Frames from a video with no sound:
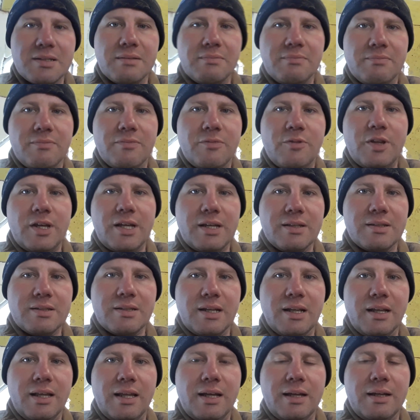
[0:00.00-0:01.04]
and things
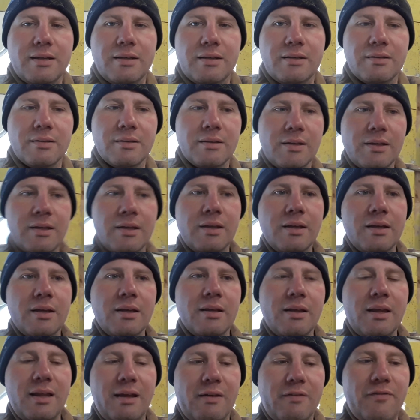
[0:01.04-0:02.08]
that
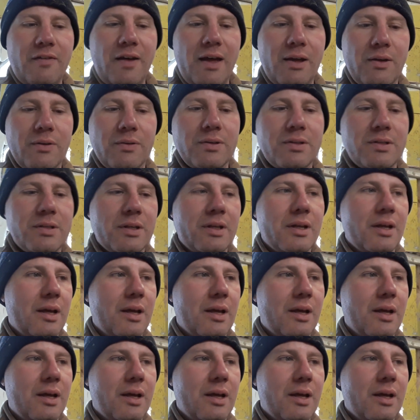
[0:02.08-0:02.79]
I found.